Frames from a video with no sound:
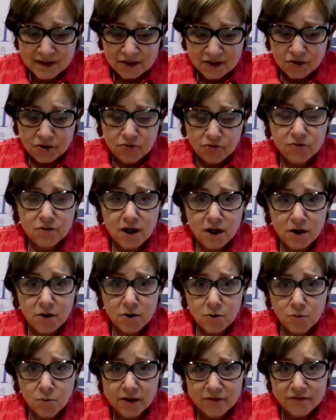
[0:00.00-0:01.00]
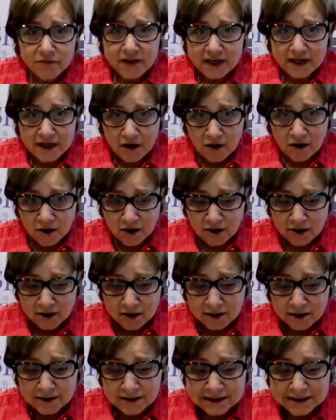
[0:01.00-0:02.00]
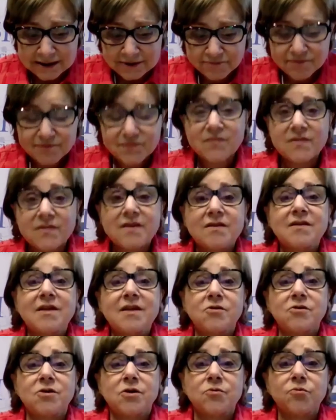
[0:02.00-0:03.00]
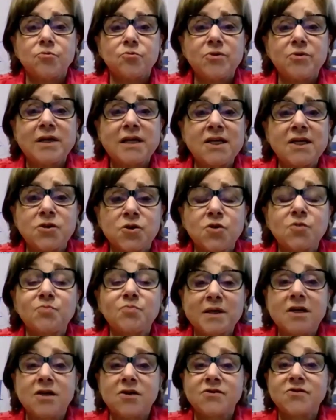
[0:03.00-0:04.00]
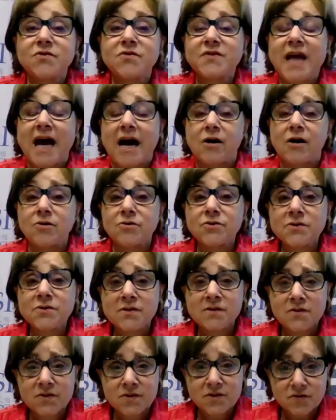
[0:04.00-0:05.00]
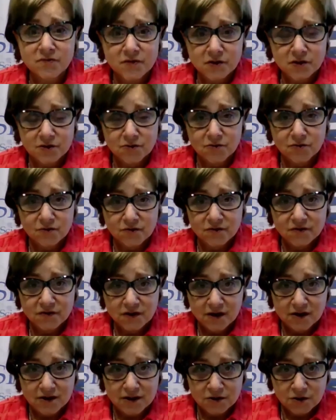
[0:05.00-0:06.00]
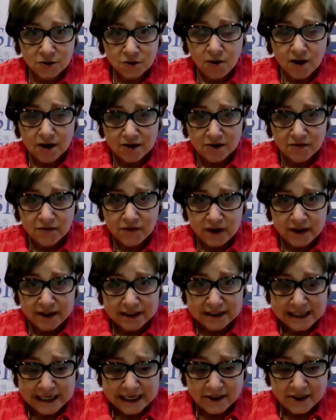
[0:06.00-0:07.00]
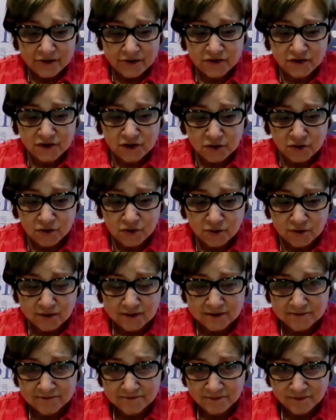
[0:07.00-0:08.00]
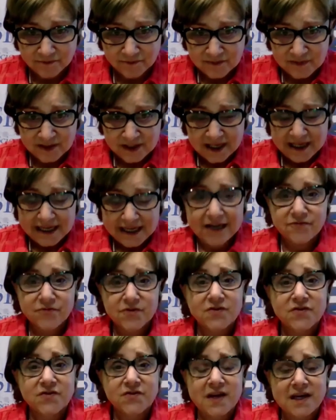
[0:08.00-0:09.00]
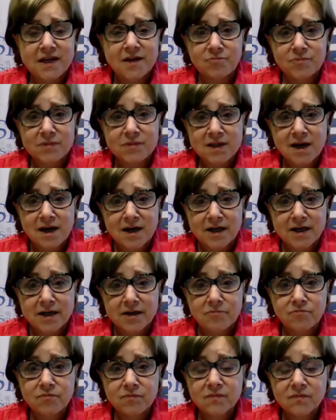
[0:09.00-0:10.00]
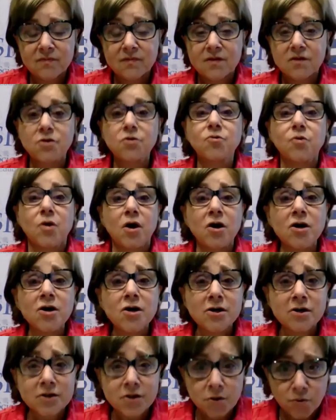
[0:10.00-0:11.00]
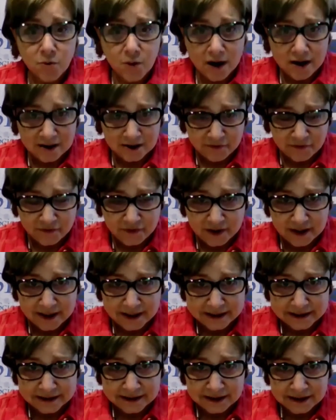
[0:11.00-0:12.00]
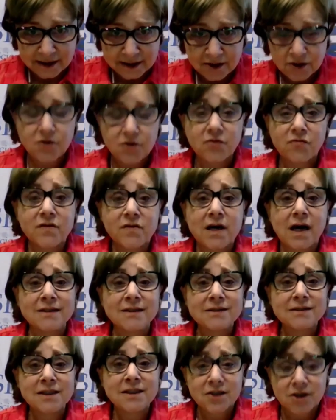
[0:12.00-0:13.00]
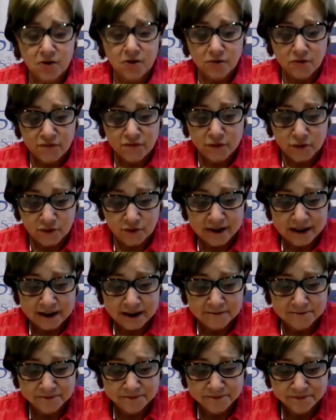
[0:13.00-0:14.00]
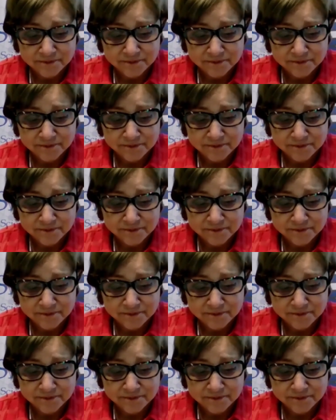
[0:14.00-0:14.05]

You know what they are. They're a reach because thousands of students are as qualified as you. At the same time, you are qualified. You've got to go for it.